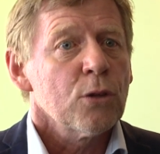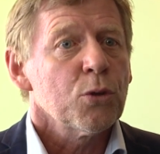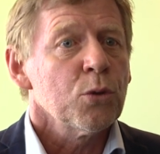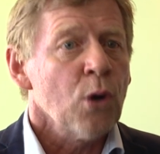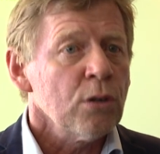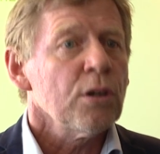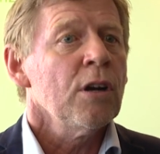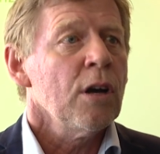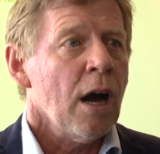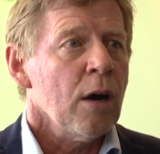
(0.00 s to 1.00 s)
to not
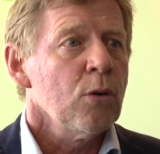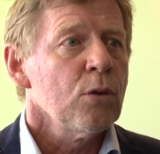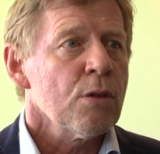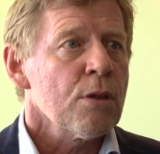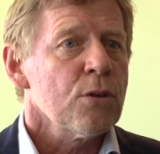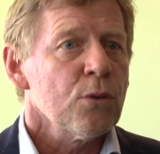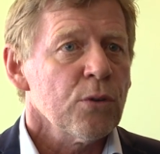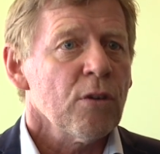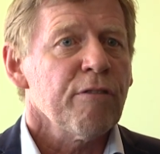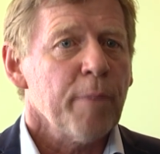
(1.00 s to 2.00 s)
allow the
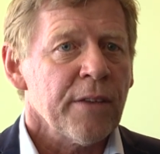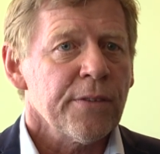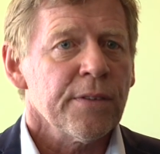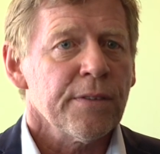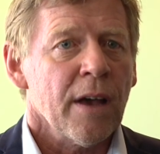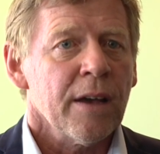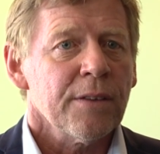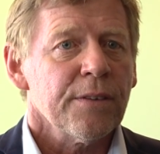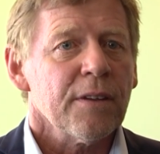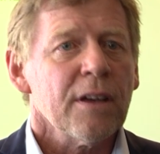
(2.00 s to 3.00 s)
use of
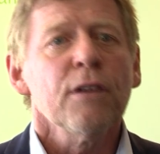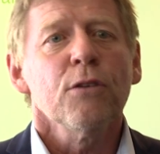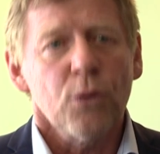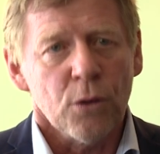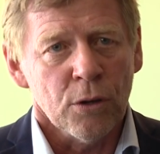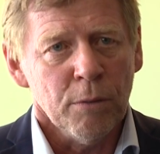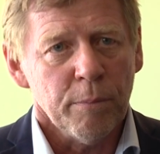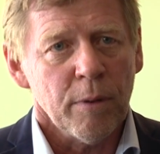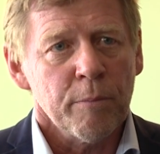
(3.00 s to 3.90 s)
pesticides in Europe